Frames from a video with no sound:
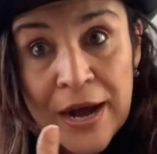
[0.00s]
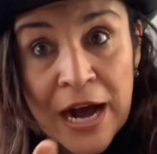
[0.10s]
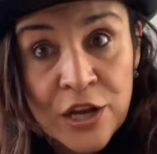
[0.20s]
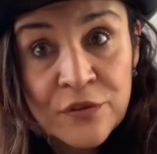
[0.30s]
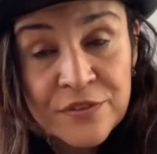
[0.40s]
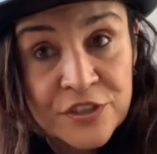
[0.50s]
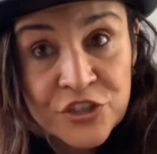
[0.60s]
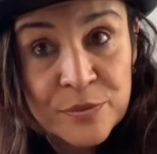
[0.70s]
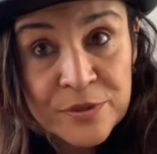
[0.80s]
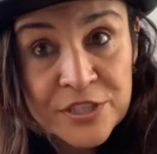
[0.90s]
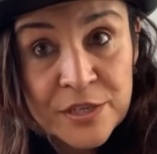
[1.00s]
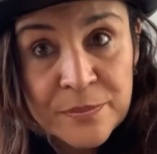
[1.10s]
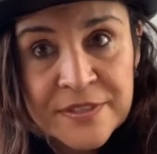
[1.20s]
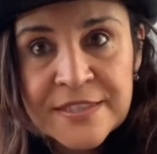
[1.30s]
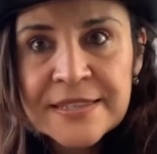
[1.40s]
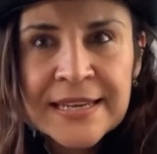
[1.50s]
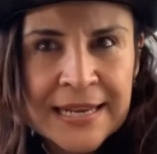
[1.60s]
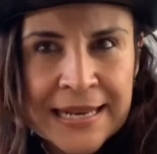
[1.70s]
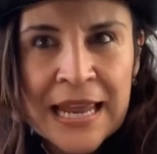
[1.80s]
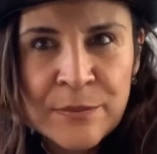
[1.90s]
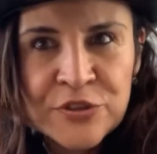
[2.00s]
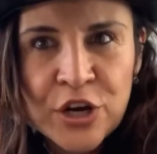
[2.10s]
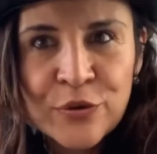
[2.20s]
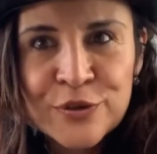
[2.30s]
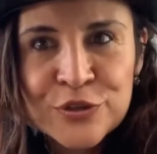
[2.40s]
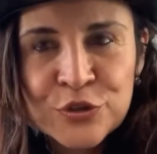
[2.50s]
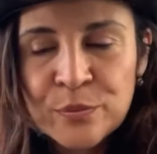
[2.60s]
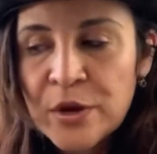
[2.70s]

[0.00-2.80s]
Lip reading: out of these Chipi Chipis. It's like a clam chowder soup.